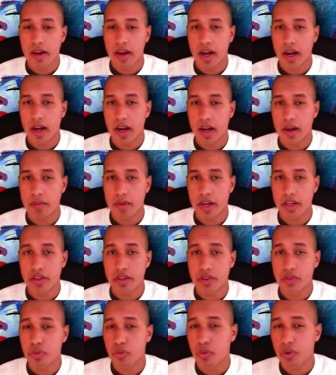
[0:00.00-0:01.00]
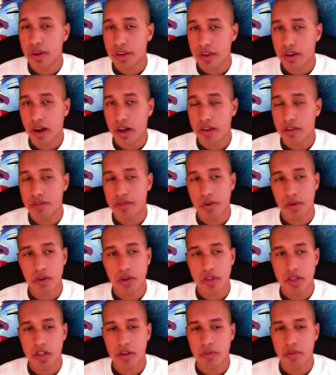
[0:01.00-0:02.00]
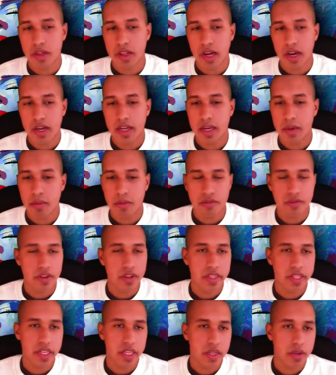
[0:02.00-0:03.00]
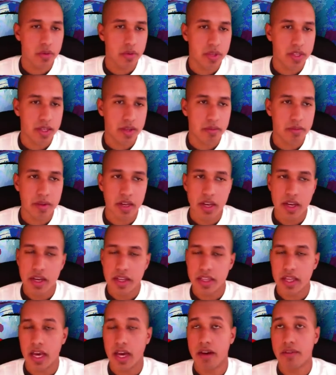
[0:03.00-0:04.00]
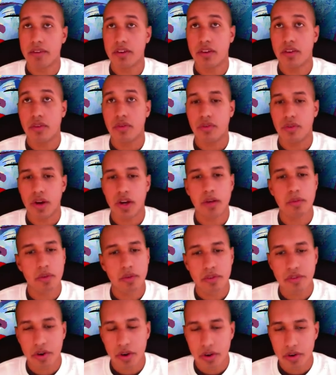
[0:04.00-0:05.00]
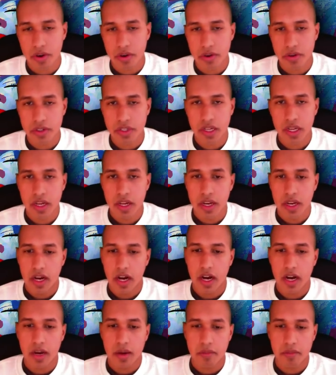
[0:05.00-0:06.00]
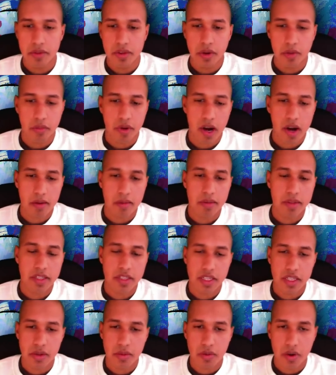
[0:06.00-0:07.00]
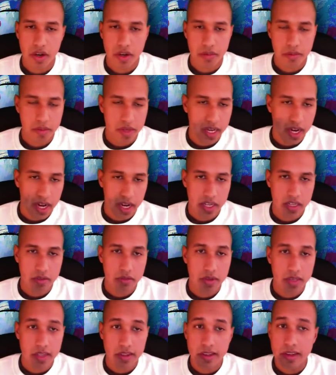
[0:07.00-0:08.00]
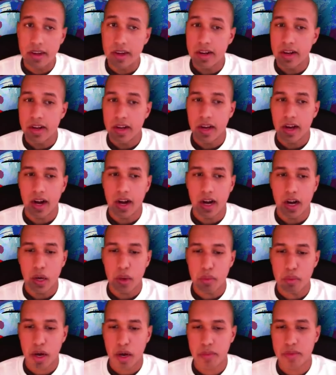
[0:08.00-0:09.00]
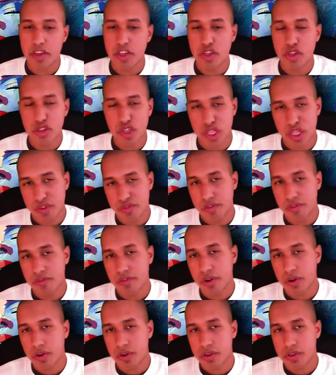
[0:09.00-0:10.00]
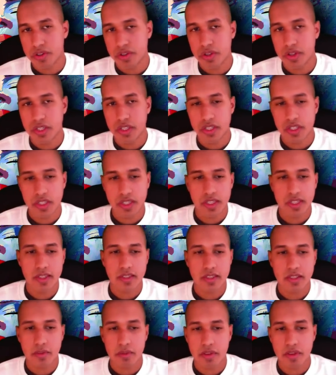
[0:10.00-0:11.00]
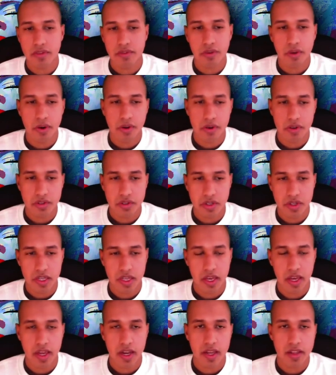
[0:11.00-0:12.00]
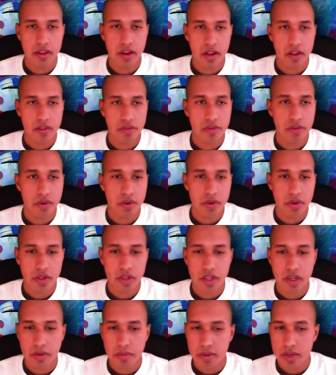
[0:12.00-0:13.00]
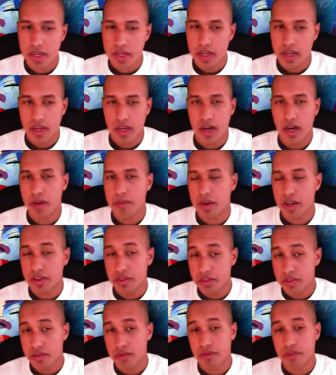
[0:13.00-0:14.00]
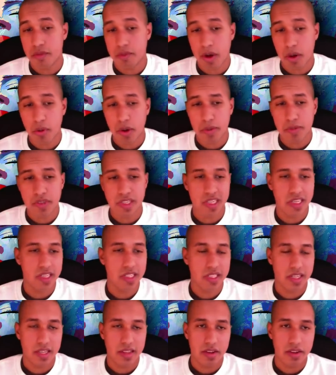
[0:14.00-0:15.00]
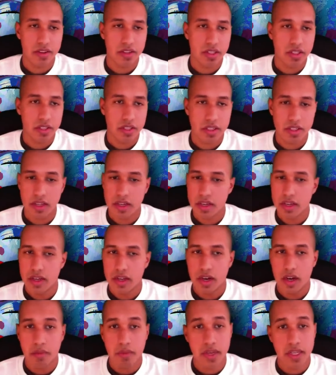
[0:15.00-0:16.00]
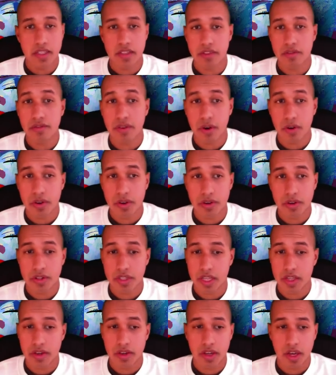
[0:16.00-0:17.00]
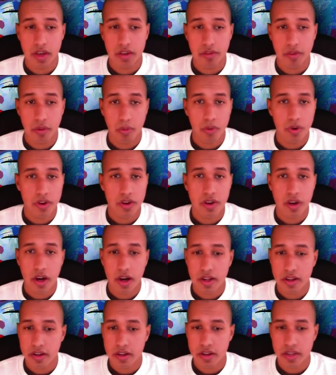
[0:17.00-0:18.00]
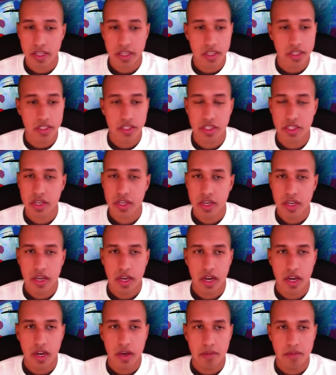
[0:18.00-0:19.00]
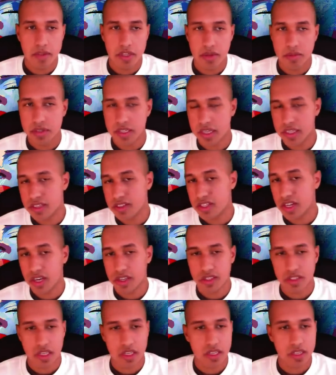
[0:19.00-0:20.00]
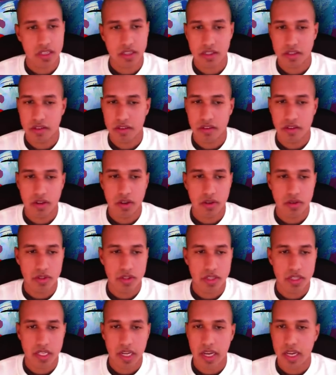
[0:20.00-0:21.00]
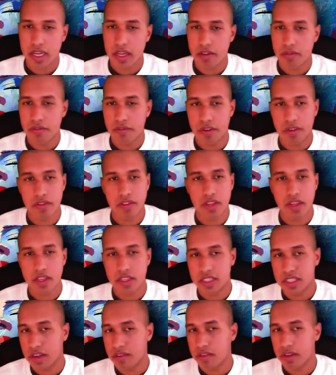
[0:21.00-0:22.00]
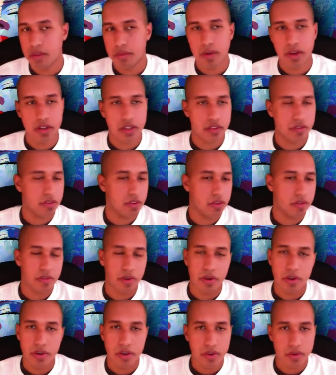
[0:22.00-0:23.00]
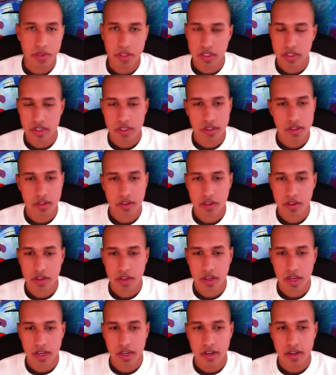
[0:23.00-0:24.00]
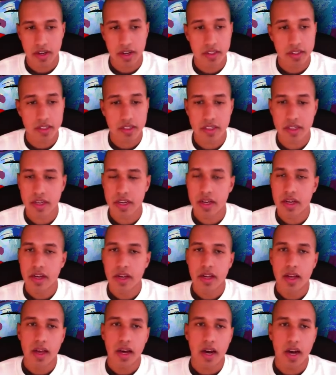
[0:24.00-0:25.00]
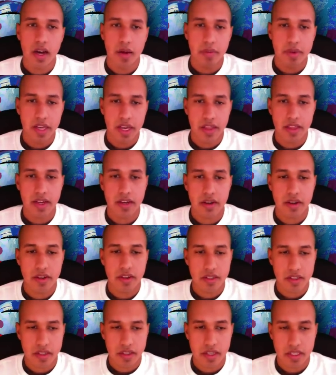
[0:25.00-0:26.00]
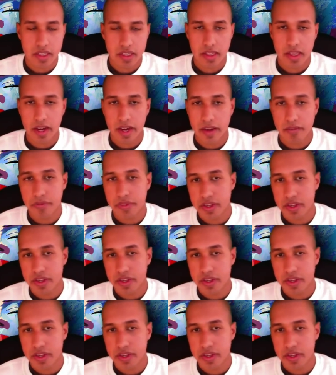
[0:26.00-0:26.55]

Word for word: Um, I use $1 Photo Club a lot, and I'm affiliated with them. They have incredible photos. Um, you'll probably see one behind me. Um, I'll be using different photos, so you can just see some of the photos you can get at Dollar Photo Club. Um, I use them for my websites, and they're just amazing photos that you can get for one dollar each. Um, some sites charge like you know 10, 50, 70 bucks for a photo, which is kind of nuts. Uh, but yeah, that, there's a link to that.